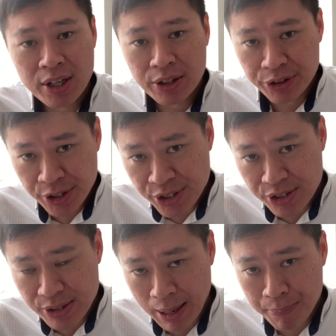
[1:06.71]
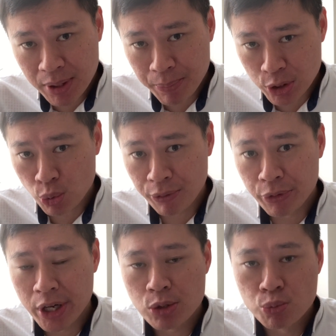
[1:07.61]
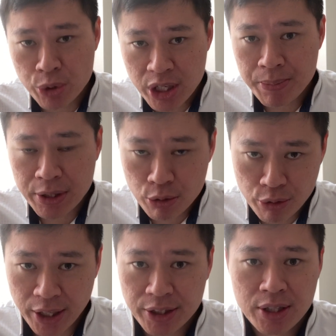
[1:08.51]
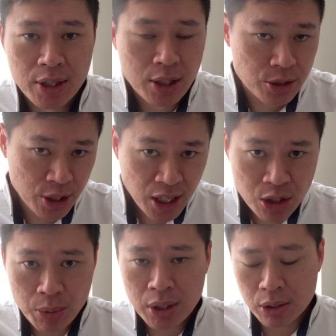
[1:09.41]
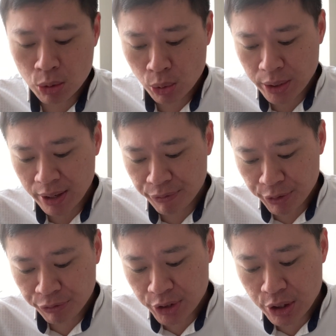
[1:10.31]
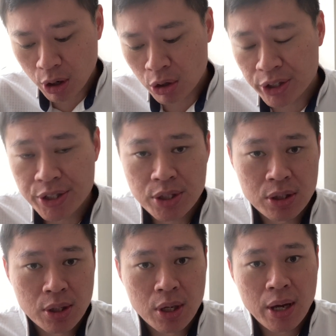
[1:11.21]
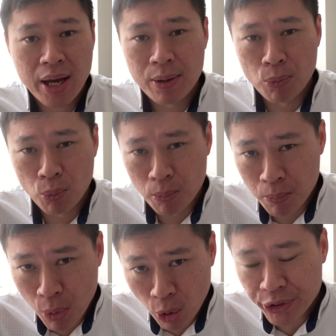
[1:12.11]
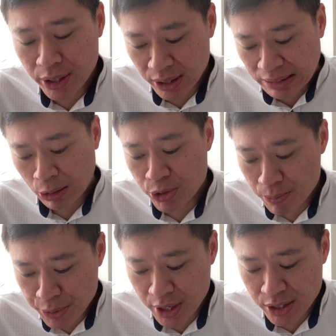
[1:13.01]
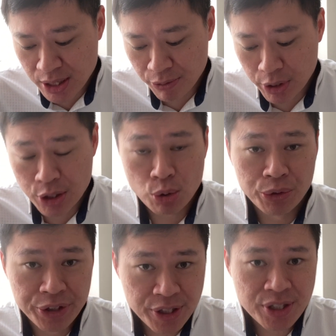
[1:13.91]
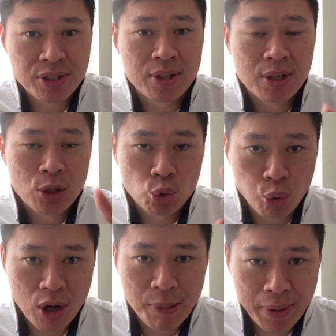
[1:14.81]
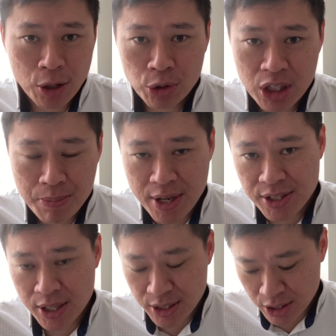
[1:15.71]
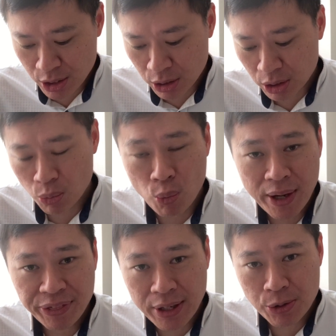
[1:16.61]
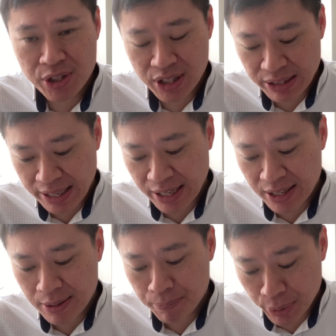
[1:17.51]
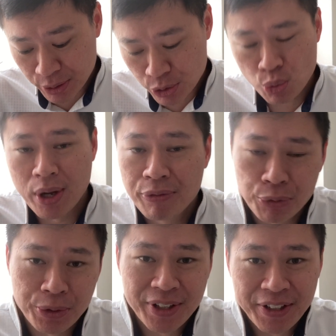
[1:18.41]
This number per square foot has really been cracked just a week ago at 15 August at more than 1,000 PSF already. So this Toa Payoh DBSS has clocked 1,009 per square foot.